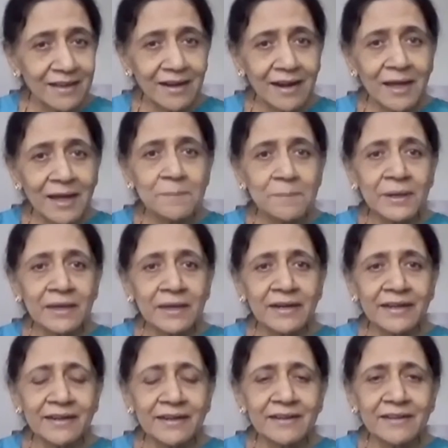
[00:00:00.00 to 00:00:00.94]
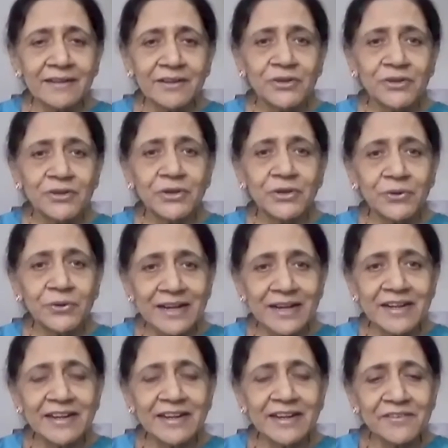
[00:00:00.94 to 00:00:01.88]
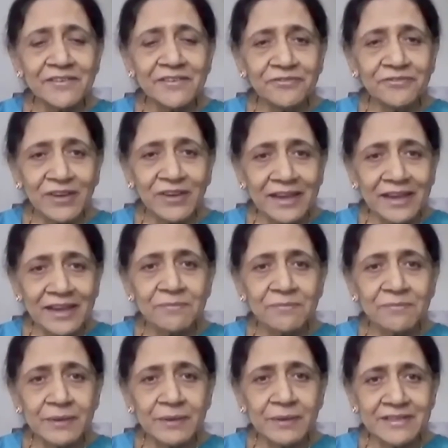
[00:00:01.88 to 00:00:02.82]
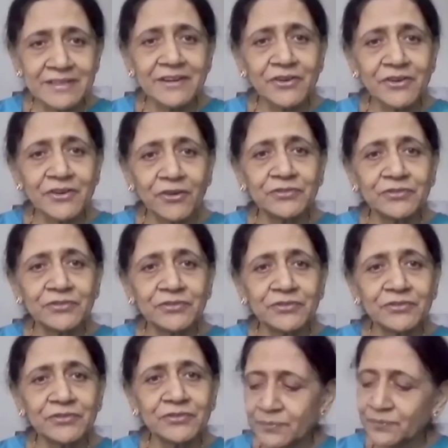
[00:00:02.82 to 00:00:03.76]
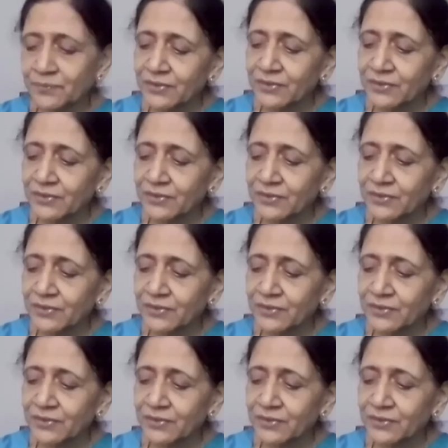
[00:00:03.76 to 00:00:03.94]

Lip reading: Alarmingly, 25% of them